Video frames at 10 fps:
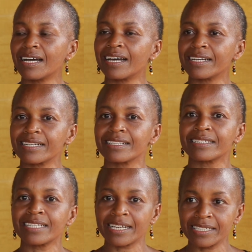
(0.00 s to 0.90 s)
and
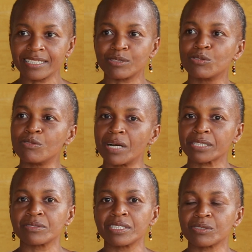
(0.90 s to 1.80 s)
they are ready to go
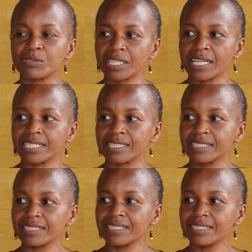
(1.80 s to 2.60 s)
back to the society.